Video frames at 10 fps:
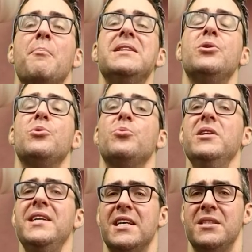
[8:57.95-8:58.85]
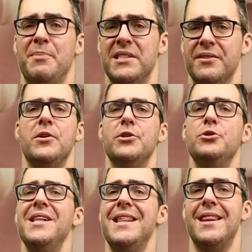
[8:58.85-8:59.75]
but they're really expensive. They're
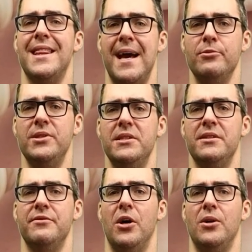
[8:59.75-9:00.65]
usually thousands of